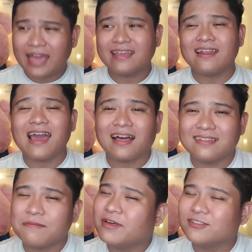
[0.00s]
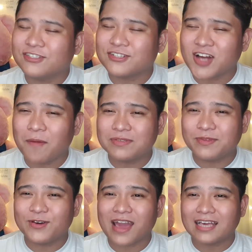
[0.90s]
And yeah, let me know in the
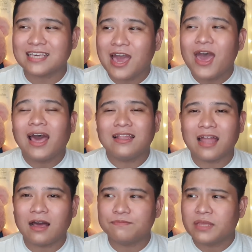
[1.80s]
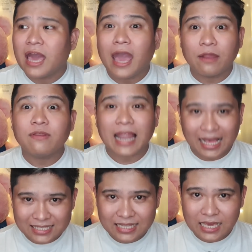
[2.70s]
comments below, guys. Let me know in the
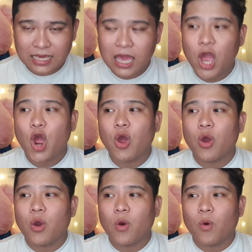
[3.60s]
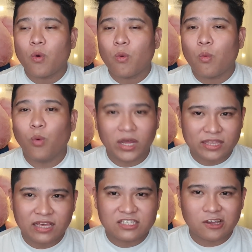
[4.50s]
comments,
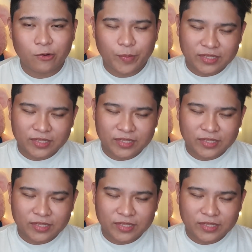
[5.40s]
what is the